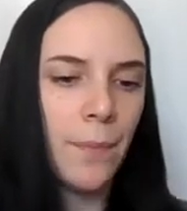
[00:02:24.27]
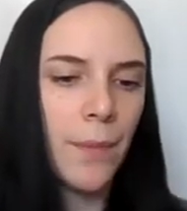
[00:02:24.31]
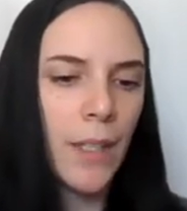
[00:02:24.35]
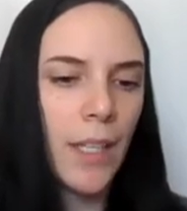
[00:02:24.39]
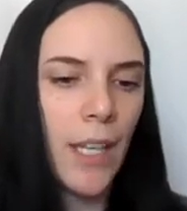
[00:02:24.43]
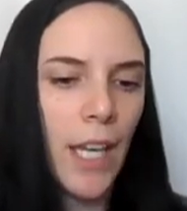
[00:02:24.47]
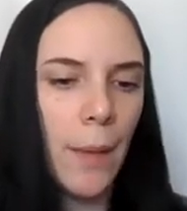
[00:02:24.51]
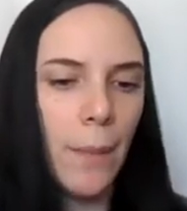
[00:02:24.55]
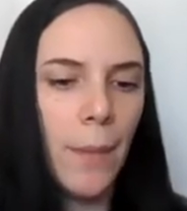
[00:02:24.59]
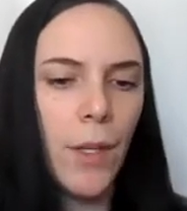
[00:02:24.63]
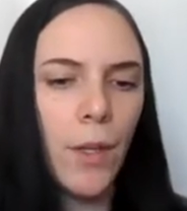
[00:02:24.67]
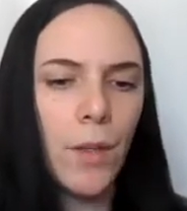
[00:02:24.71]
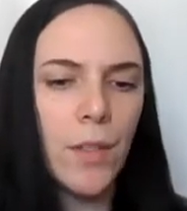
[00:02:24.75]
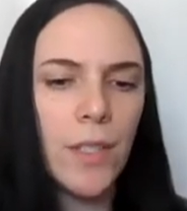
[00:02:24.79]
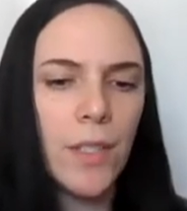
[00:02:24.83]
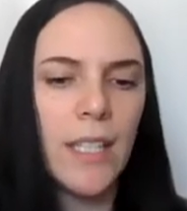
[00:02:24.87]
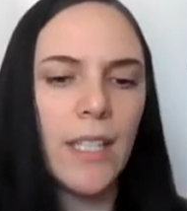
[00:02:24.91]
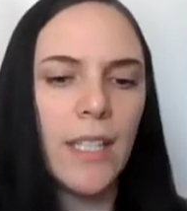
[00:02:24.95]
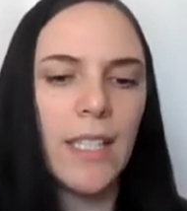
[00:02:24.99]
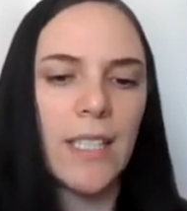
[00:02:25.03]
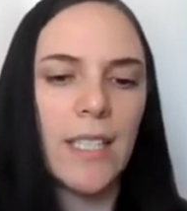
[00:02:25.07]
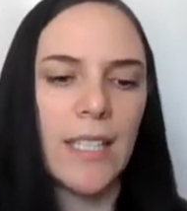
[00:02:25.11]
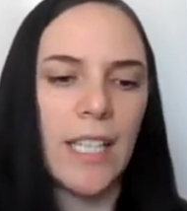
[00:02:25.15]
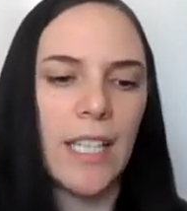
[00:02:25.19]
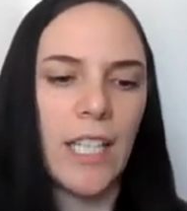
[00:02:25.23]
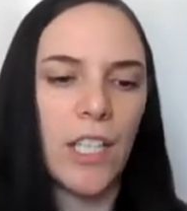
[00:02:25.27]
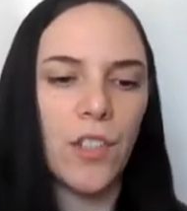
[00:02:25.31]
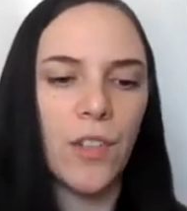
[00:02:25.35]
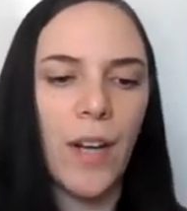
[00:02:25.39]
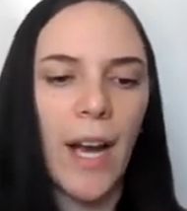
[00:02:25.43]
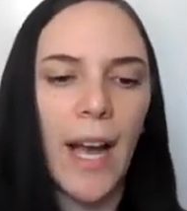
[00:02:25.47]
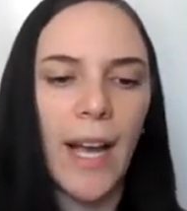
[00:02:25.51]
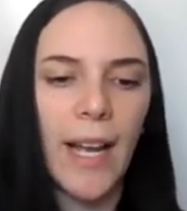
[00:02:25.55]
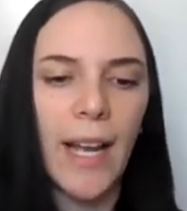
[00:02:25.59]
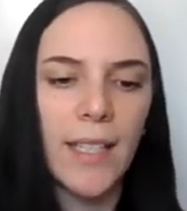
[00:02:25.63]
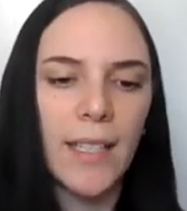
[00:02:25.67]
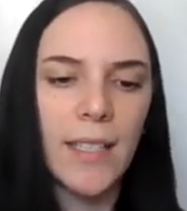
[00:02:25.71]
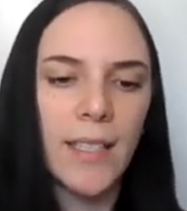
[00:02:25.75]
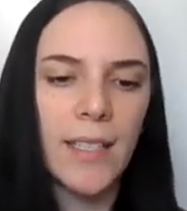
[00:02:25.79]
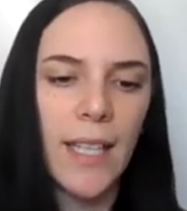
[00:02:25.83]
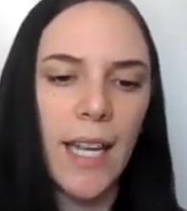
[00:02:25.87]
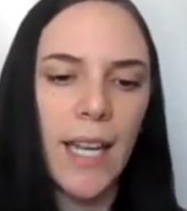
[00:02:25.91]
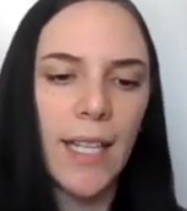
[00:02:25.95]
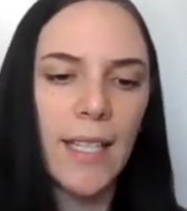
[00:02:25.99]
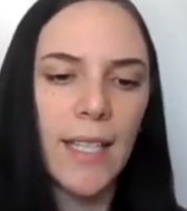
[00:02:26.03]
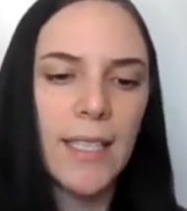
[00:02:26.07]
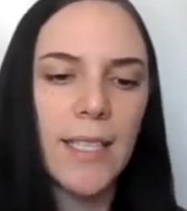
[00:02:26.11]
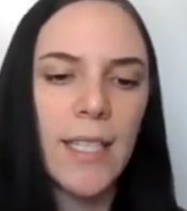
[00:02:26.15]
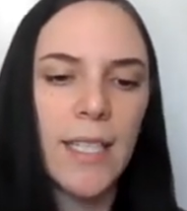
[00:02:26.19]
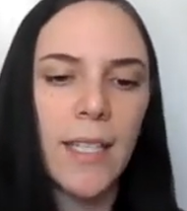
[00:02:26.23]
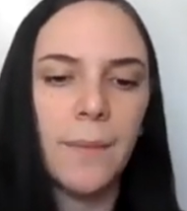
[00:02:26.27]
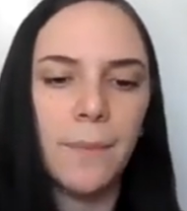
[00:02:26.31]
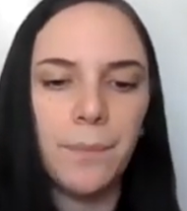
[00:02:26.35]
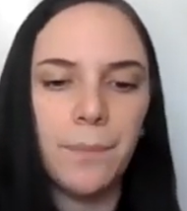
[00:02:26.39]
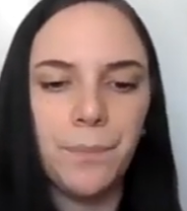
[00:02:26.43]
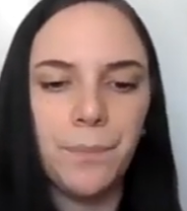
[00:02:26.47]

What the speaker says: Can we go see the sea dragons next?